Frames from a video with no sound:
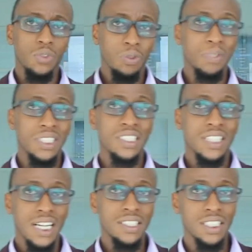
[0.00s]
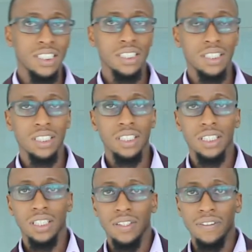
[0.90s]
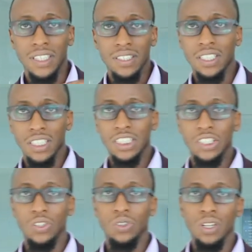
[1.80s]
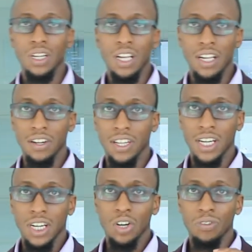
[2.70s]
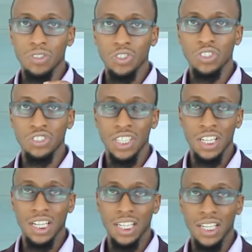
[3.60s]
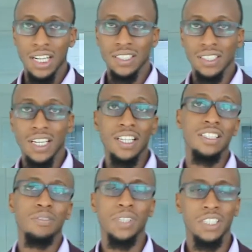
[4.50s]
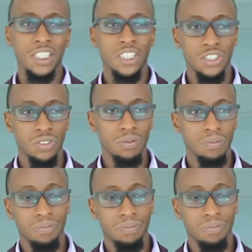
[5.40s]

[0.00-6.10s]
we'll be discussing this critical area of social engineering attacks and its mitigation.